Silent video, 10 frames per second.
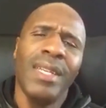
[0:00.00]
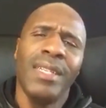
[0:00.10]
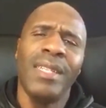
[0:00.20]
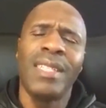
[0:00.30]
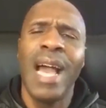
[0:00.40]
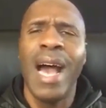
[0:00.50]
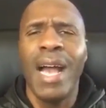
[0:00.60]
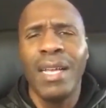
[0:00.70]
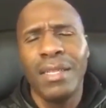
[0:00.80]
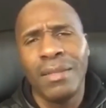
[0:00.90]
This
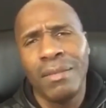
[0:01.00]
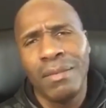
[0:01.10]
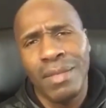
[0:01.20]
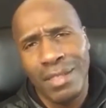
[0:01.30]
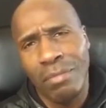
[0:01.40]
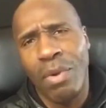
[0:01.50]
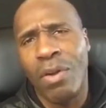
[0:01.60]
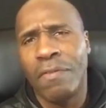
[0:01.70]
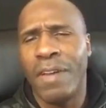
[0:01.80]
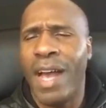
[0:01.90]
guy is a
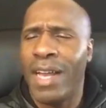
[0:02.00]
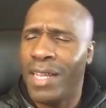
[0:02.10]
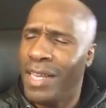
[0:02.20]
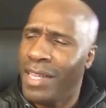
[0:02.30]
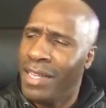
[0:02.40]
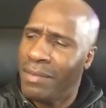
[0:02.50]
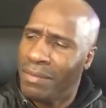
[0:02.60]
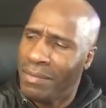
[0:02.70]
bona fide idiot.